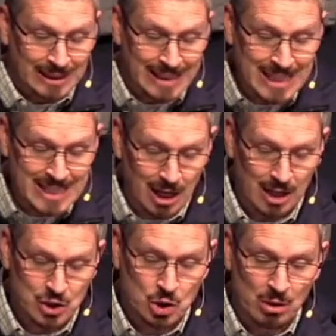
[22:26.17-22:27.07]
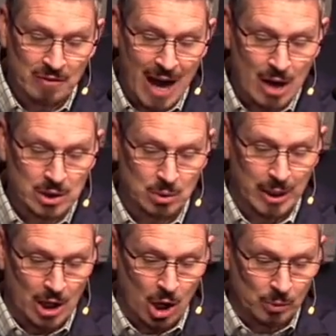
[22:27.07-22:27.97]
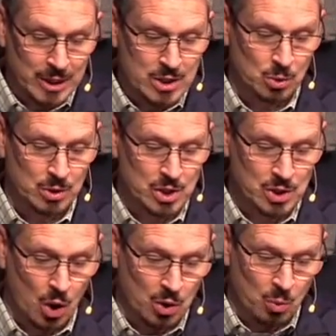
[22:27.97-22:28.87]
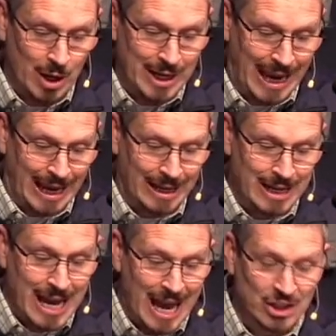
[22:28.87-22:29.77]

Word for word: leads us to evaluate our resources on the one hand